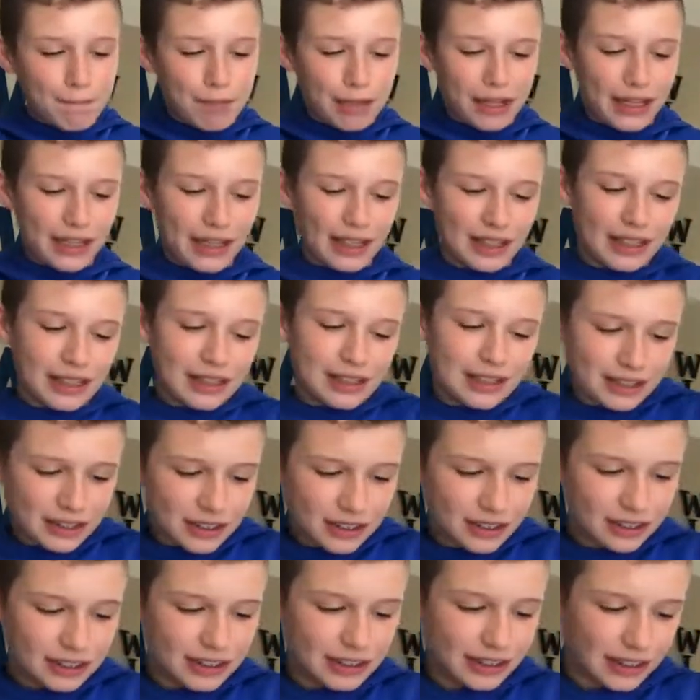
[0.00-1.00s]
be, this
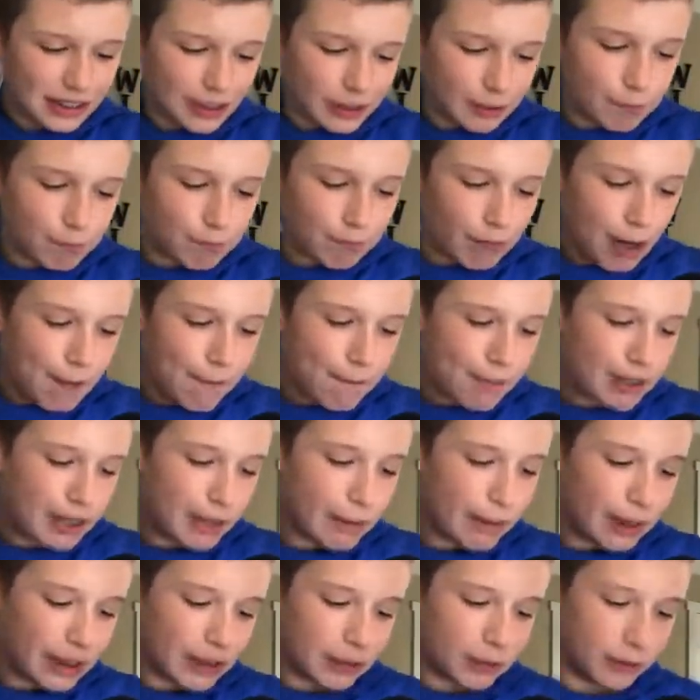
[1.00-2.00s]
year's Select might be the best